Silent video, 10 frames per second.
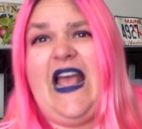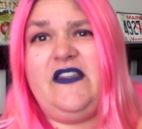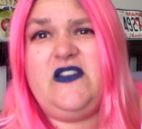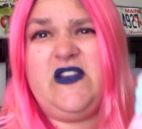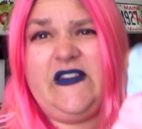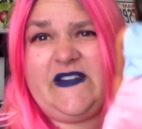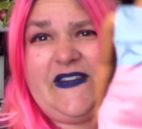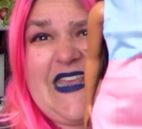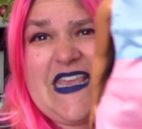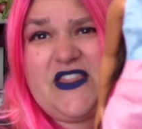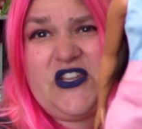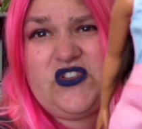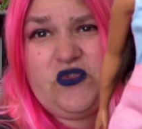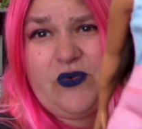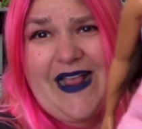As you can see, the
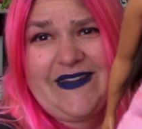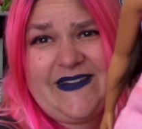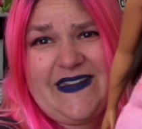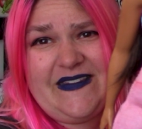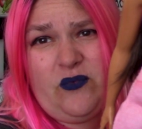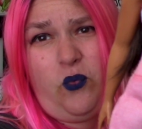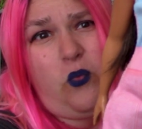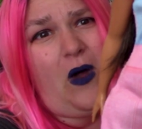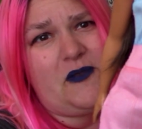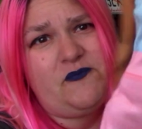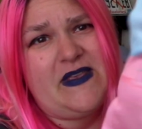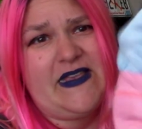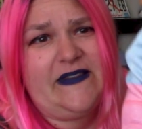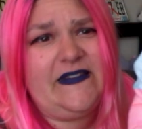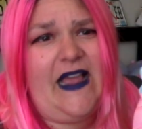dress is one
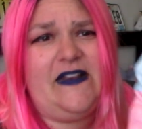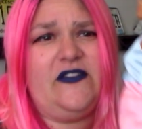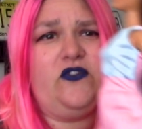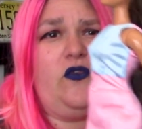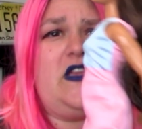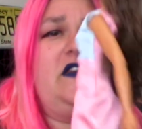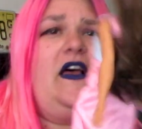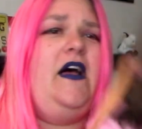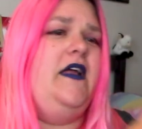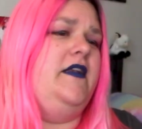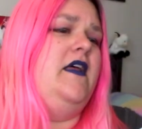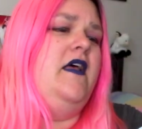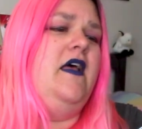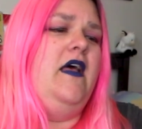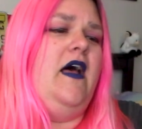piece, kind of screened on.
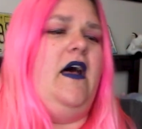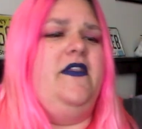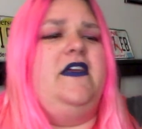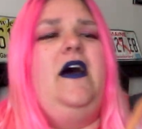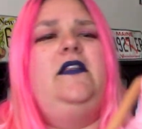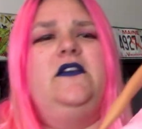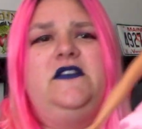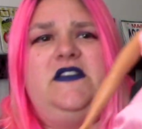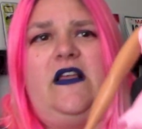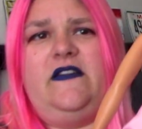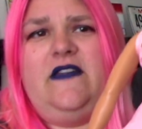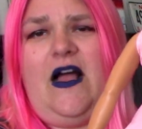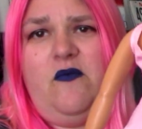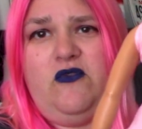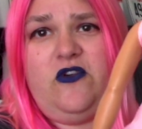The color does
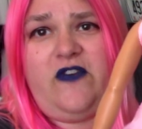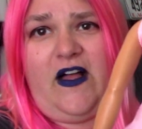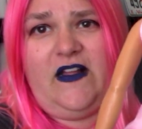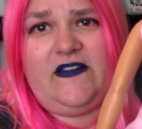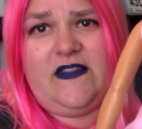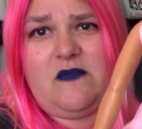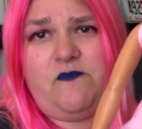not move onto the